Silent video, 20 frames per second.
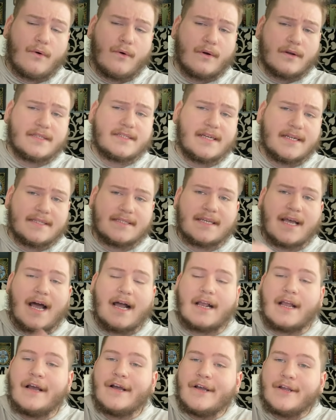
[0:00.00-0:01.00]
or
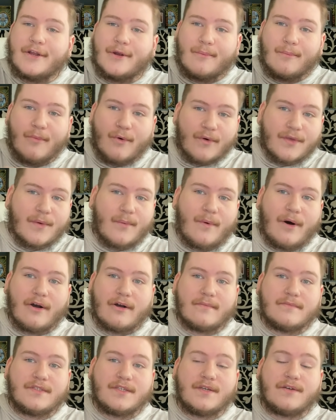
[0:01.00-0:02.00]
TikTok, you're more than
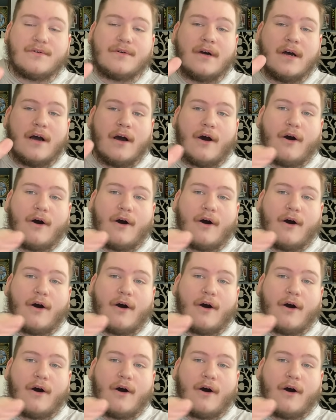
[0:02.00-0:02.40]
welcome to.